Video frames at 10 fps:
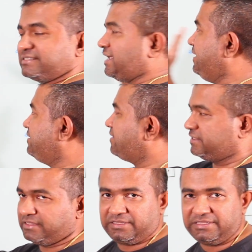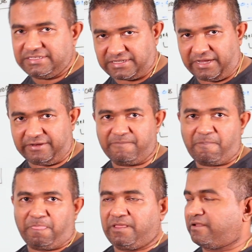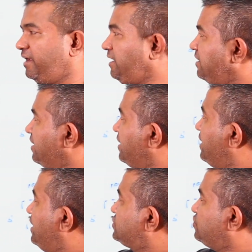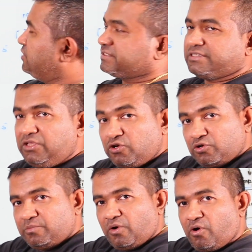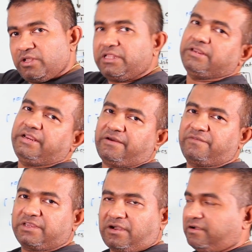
this side rather than this side, right? So assume all the data we